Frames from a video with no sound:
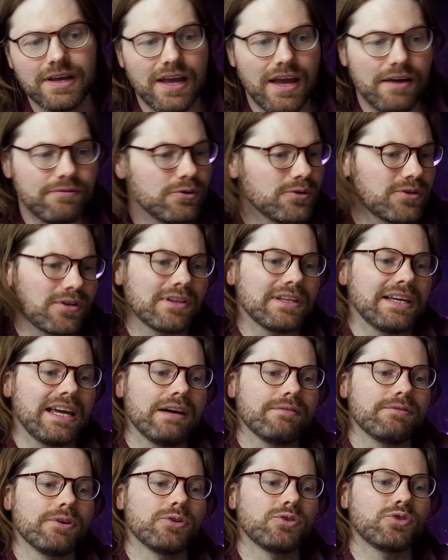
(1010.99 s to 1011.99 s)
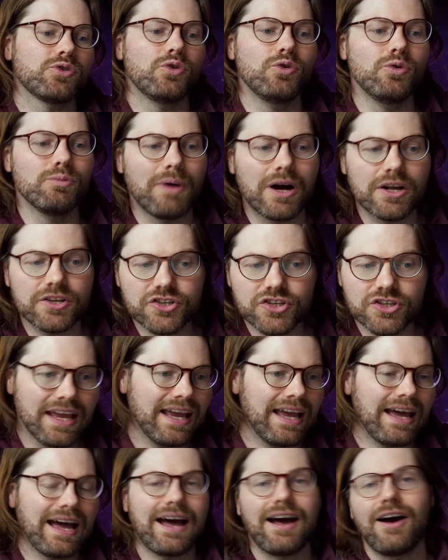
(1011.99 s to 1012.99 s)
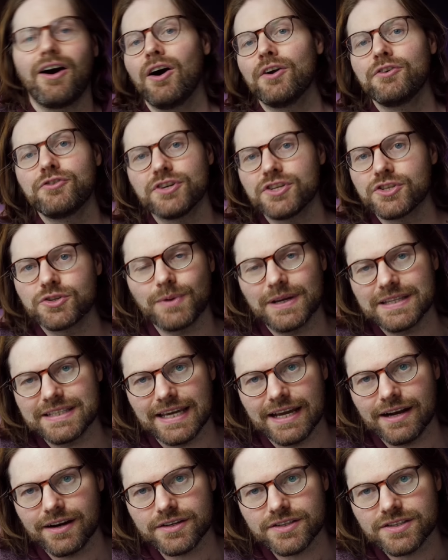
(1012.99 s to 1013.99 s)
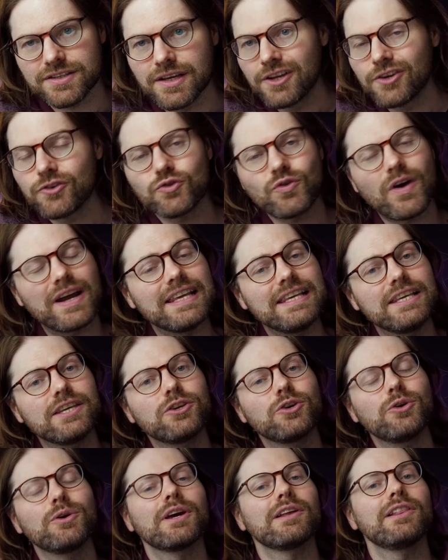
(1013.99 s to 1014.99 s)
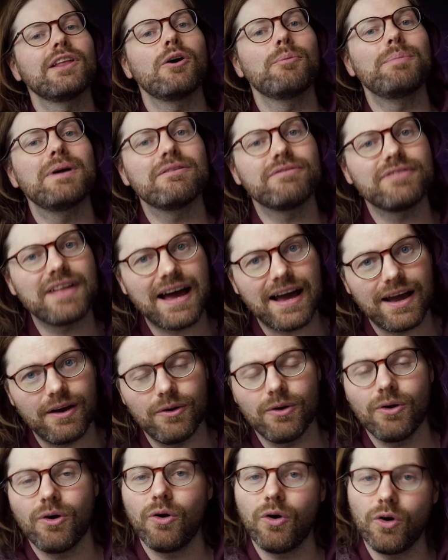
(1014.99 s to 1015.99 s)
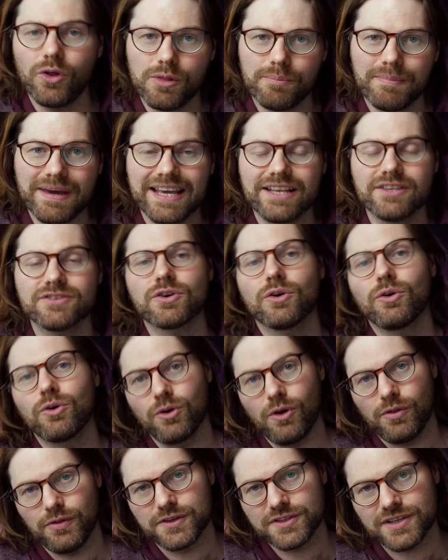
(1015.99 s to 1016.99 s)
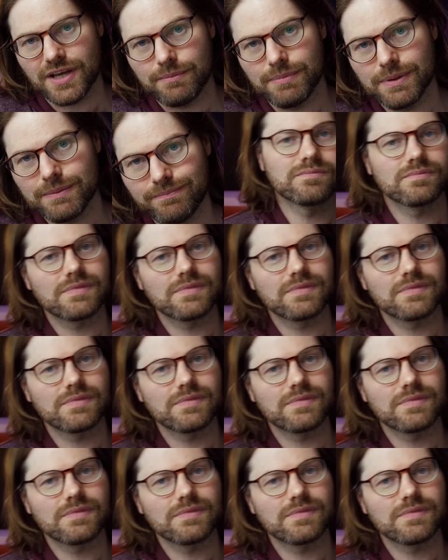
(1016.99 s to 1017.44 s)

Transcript: If you suddenly have too much at 120 Hertz, try EQing a little bit of that out on the mains or on the sub.